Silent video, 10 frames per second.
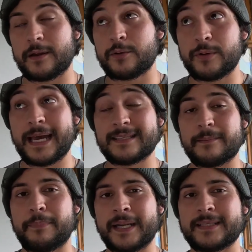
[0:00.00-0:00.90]
good as the
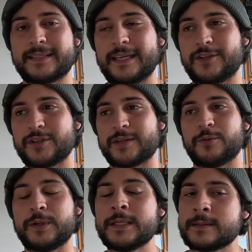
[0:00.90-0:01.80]
Bunnings t-shirts and
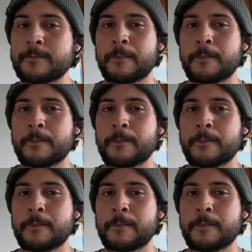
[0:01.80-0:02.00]
hoodies,